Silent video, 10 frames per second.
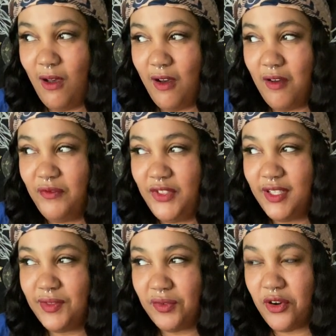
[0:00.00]
of
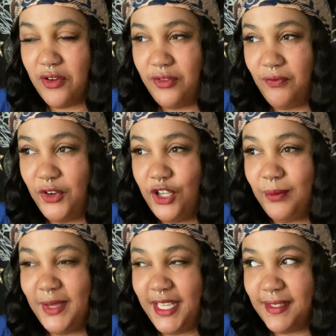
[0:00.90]
this earth
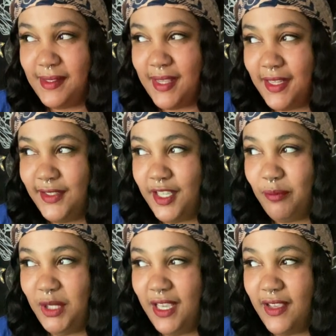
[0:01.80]
realm and ascend it,
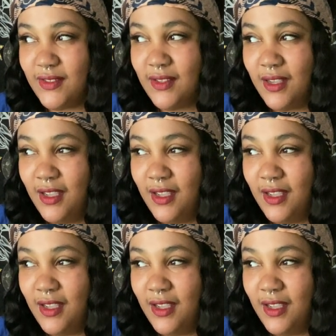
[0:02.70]
because